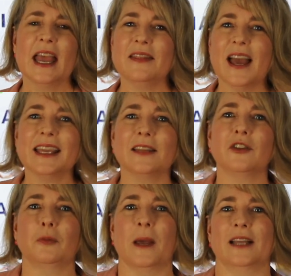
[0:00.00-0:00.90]
And that gets
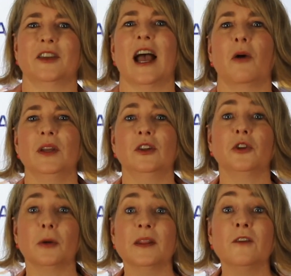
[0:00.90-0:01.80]
us back to how we
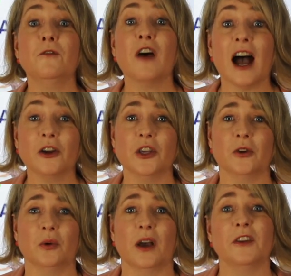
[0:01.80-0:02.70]
determine the
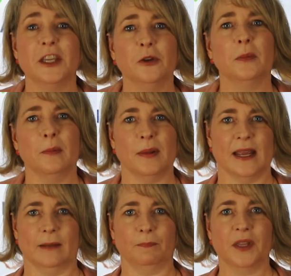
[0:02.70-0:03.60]
value of a human
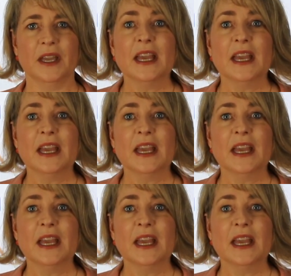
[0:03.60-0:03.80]
being.